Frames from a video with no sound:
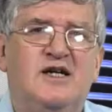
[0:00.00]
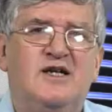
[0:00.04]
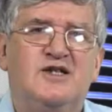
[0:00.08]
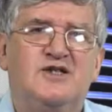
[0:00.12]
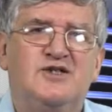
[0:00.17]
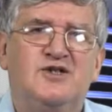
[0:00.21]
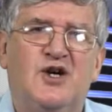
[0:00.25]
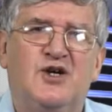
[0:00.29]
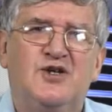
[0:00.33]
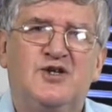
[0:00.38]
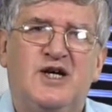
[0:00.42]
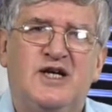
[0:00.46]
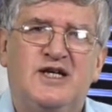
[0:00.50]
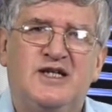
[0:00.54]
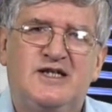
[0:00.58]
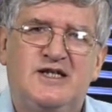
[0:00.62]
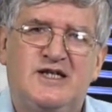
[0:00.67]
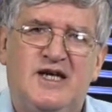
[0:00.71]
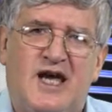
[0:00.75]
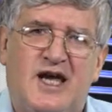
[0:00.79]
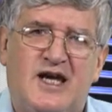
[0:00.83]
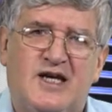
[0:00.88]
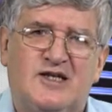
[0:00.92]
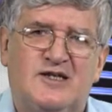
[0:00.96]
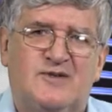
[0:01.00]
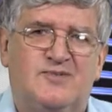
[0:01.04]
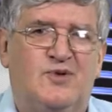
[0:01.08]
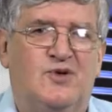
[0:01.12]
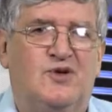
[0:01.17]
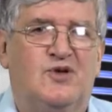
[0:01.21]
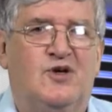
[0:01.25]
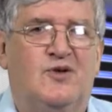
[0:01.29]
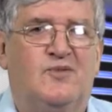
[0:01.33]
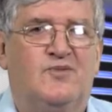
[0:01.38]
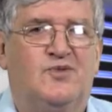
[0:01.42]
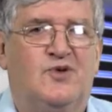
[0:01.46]
It is not a
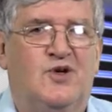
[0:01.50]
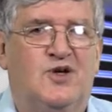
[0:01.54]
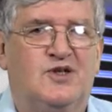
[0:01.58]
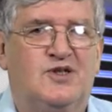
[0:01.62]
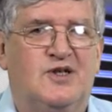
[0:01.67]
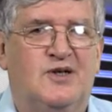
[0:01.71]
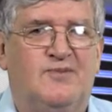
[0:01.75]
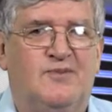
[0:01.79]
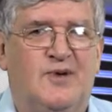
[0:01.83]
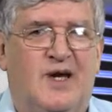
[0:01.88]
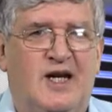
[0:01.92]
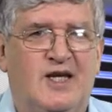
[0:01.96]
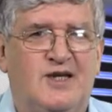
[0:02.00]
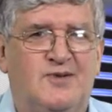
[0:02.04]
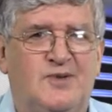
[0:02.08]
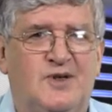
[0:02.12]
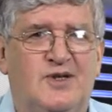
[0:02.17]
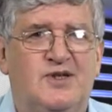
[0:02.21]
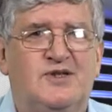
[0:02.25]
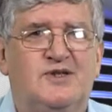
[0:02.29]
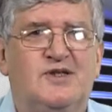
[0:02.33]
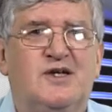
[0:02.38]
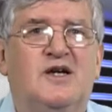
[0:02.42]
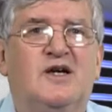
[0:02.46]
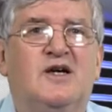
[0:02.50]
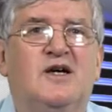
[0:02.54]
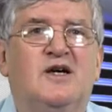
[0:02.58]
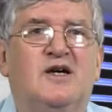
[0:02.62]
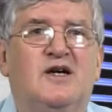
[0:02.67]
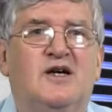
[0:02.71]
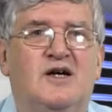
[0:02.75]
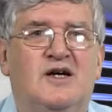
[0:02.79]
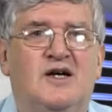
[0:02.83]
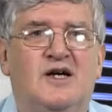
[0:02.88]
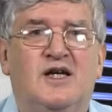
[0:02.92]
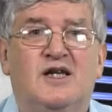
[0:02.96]
textbook on project management.
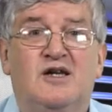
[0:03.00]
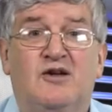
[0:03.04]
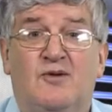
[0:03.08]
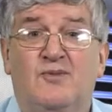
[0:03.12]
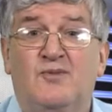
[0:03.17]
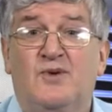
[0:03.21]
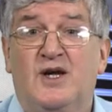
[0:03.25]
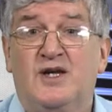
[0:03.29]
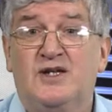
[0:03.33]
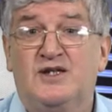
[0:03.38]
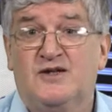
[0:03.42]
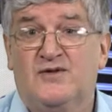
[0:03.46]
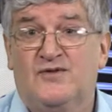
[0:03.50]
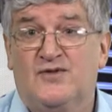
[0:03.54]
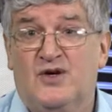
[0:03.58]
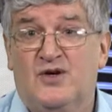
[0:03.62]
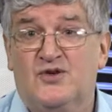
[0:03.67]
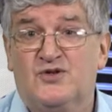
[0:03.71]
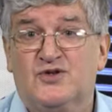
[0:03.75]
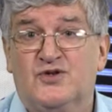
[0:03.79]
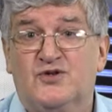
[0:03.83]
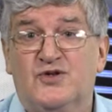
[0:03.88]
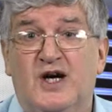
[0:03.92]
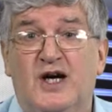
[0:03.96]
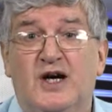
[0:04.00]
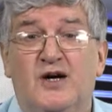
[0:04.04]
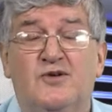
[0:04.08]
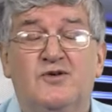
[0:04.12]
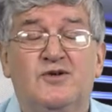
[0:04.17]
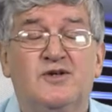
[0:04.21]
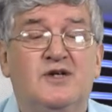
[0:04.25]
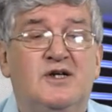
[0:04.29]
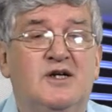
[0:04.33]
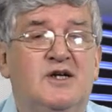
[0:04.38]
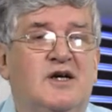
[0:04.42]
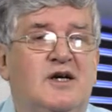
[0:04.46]
There are plenty of those
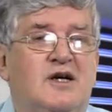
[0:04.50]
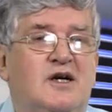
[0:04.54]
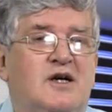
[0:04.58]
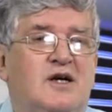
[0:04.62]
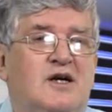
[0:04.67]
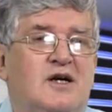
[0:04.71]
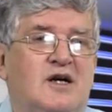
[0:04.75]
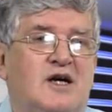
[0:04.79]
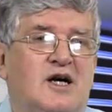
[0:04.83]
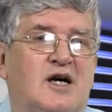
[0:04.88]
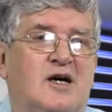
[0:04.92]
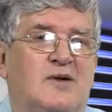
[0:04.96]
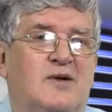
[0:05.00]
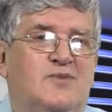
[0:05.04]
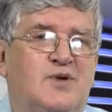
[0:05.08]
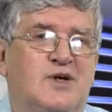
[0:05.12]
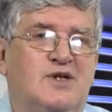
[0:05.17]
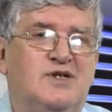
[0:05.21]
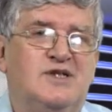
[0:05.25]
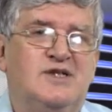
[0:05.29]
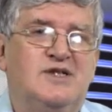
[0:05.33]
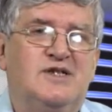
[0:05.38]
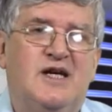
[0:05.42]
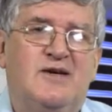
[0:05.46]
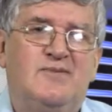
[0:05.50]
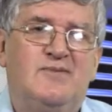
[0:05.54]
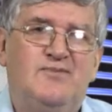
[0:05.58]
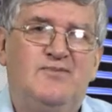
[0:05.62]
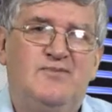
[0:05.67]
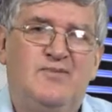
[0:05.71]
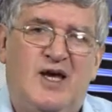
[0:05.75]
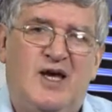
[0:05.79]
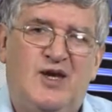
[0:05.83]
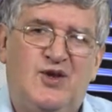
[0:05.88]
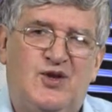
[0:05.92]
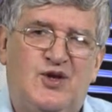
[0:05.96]
around. Prince is a
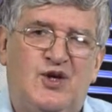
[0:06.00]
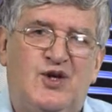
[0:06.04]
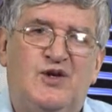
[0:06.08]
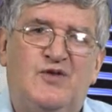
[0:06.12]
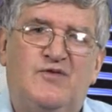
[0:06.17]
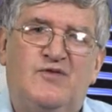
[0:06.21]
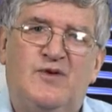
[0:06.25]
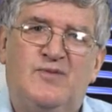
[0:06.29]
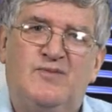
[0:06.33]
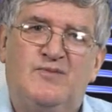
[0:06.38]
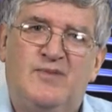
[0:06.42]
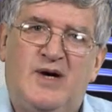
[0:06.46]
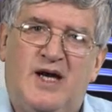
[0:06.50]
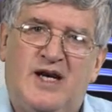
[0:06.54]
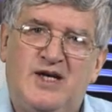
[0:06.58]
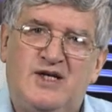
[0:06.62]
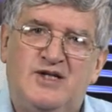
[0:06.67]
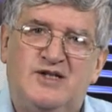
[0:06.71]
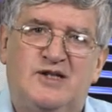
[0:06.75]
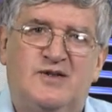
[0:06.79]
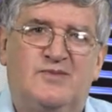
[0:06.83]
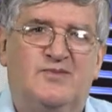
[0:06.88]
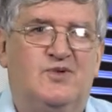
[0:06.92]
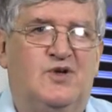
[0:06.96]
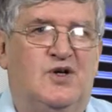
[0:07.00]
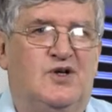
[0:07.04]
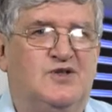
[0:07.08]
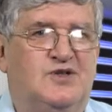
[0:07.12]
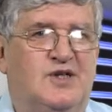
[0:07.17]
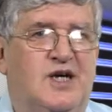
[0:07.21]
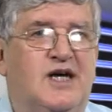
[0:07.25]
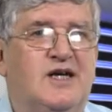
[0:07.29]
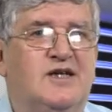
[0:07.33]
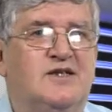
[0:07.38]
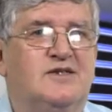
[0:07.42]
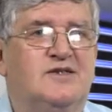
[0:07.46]
method for managing
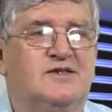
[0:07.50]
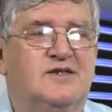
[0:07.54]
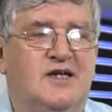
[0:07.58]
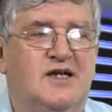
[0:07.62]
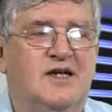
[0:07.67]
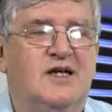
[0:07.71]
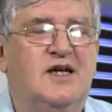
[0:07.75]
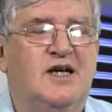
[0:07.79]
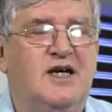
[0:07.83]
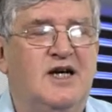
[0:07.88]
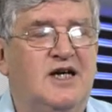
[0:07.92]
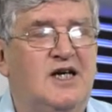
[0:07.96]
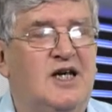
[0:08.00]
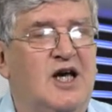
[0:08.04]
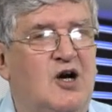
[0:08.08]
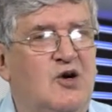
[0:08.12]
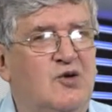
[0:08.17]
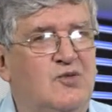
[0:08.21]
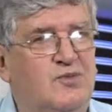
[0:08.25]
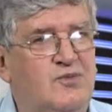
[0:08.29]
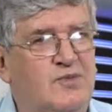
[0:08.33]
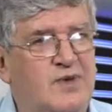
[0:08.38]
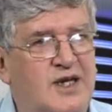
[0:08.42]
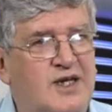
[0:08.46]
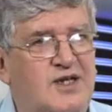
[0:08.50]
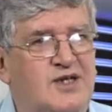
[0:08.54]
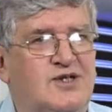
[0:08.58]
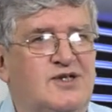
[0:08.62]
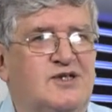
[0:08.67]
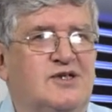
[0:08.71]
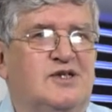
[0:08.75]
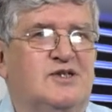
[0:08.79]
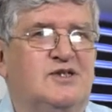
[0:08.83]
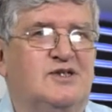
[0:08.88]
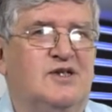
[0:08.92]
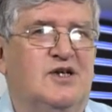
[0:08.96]
projects. It
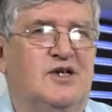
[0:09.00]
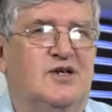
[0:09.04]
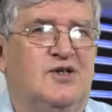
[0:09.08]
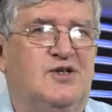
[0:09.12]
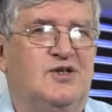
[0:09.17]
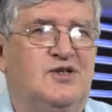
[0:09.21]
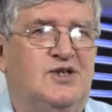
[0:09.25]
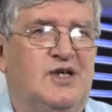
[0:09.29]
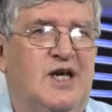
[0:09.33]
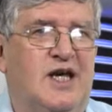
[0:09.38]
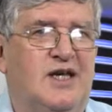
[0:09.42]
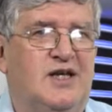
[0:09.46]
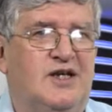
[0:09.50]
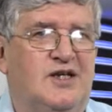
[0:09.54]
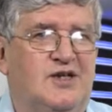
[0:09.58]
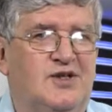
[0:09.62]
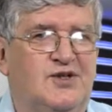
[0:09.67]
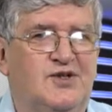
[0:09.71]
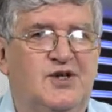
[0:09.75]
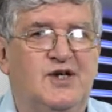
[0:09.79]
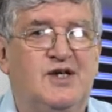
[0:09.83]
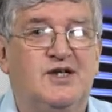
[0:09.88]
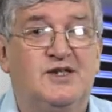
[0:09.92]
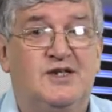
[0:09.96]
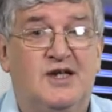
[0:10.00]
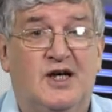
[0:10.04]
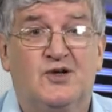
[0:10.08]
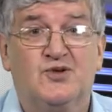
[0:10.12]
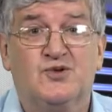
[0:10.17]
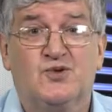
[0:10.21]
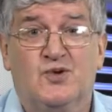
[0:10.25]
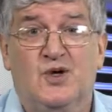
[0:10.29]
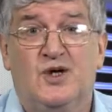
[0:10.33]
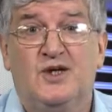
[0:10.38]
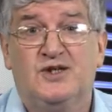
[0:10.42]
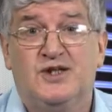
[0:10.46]
omits certain technical details
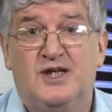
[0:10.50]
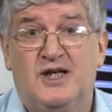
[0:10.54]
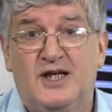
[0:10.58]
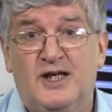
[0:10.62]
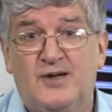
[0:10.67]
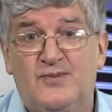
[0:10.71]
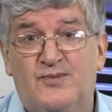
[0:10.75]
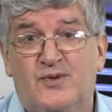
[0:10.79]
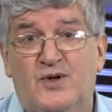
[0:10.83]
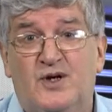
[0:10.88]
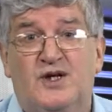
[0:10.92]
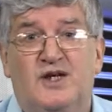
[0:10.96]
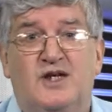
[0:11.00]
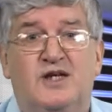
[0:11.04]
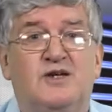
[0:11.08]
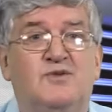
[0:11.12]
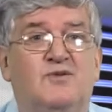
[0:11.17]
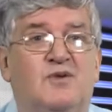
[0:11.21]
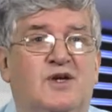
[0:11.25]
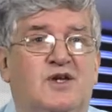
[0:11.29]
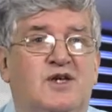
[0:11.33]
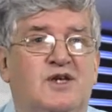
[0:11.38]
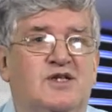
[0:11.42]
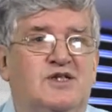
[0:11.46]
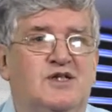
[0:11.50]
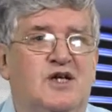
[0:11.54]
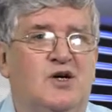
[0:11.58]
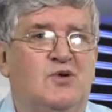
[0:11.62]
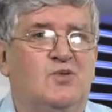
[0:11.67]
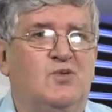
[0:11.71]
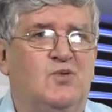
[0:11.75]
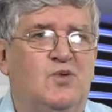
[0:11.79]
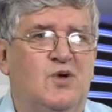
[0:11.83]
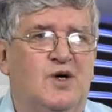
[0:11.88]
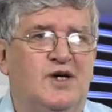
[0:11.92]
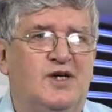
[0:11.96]
quite deliberately where these are
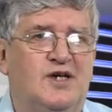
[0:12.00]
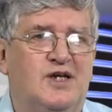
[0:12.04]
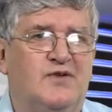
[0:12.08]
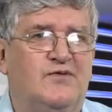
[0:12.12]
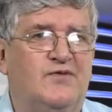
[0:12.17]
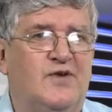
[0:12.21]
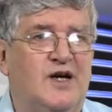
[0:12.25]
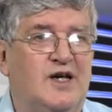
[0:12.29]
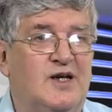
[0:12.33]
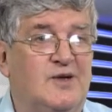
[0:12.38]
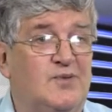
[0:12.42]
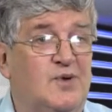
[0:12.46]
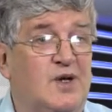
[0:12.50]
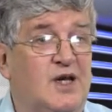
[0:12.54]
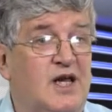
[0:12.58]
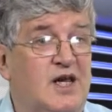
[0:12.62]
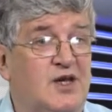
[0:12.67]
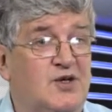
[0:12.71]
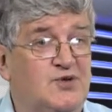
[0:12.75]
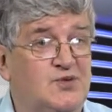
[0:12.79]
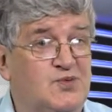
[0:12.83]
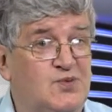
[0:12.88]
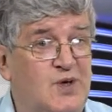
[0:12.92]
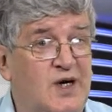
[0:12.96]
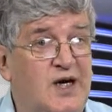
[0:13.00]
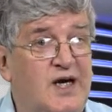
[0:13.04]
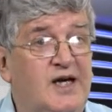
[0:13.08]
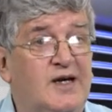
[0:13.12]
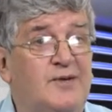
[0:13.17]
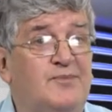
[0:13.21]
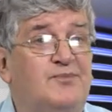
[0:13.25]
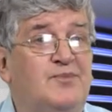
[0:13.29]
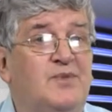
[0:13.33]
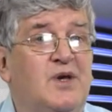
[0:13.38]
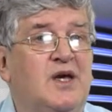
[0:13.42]
widely available elsewhere.